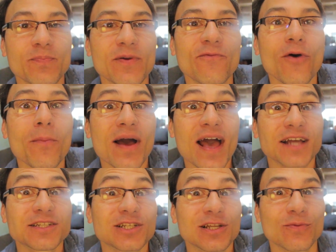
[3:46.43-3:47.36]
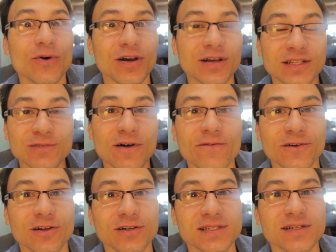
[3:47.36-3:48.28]
Before my actually work at 12
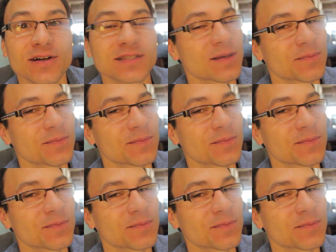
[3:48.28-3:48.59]
o'clock starts,